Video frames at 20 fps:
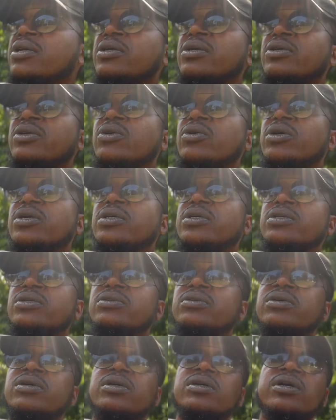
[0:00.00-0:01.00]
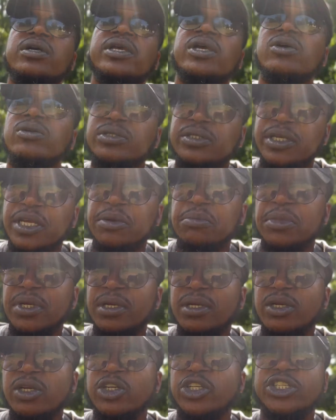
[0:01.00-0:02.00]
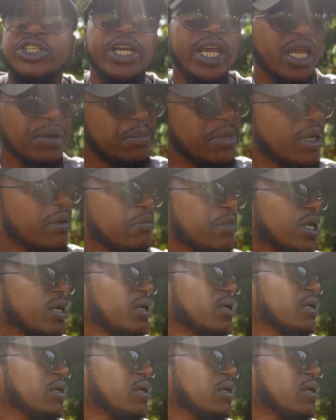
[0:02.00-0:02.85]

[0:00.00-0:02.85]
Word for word: you're you're guilting me, you're shaming me,